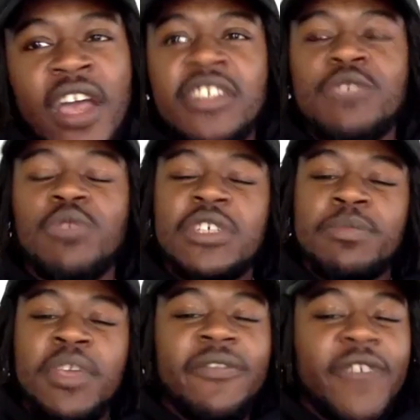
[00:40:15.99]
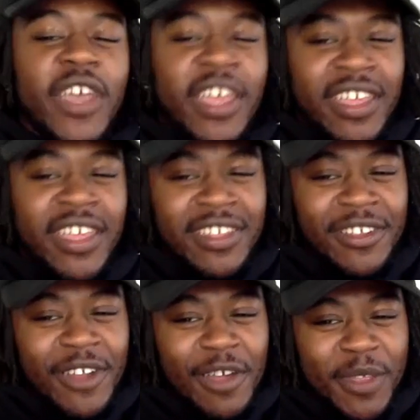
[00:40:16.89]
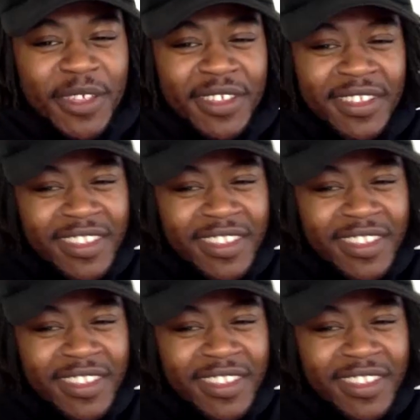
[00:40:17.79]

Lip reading: it's what's being fed. You know what I mean?